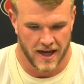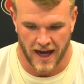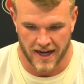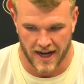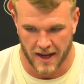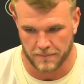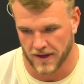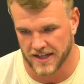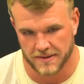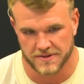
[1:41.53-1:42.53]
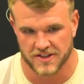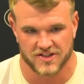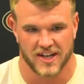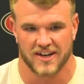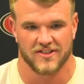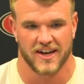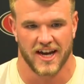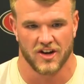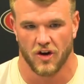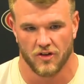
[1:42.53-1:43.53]
And I played up to the standard that
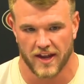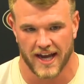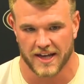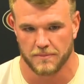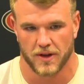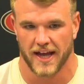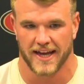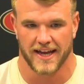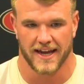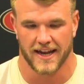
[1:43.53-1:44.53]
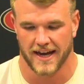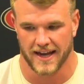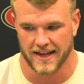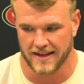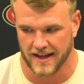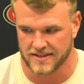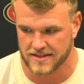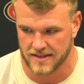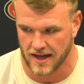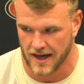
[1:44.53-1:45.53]
I know that I can play, and
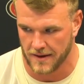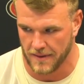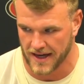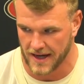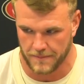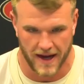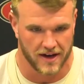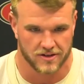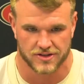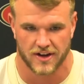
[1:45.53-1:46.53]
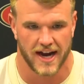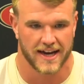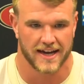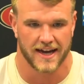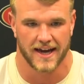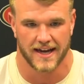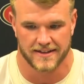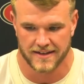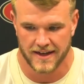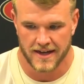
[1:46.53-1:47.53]
that's I got back on track. I
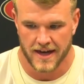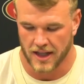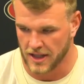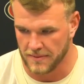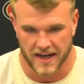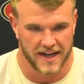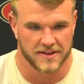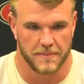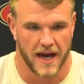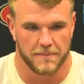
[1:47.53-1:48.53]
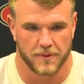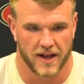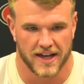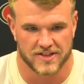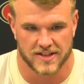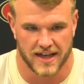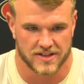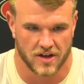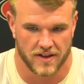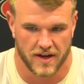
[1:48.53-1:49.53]
eliminated the bad plays, and
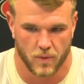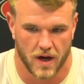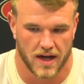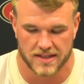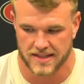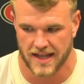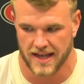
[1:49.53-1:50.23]
that's all that it was.